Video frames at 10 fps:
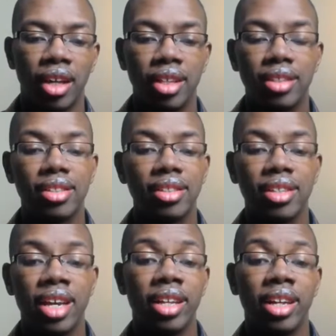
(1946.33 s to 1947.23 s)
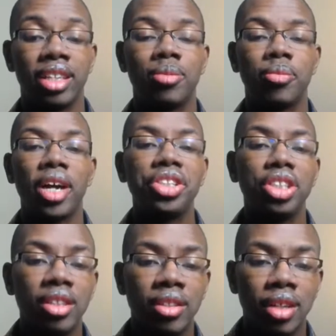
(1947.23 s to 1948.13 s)
This is an
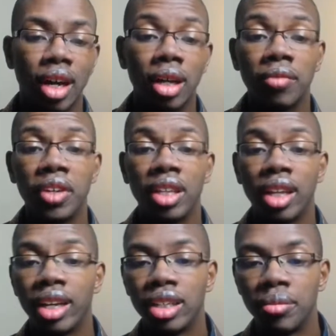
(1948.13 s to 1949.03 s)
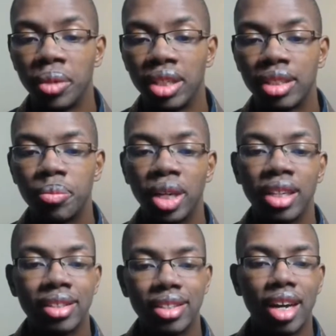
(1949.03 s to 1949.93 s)
expression of enlightenment, but
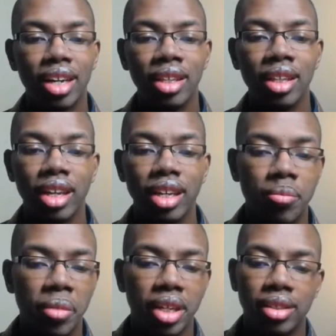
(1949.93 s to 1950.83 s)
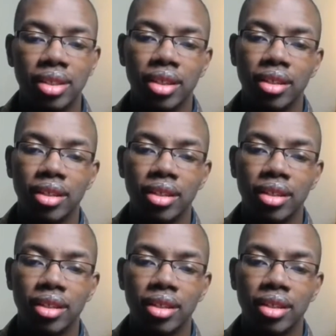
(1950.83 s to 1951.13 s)
it's not enlightenment.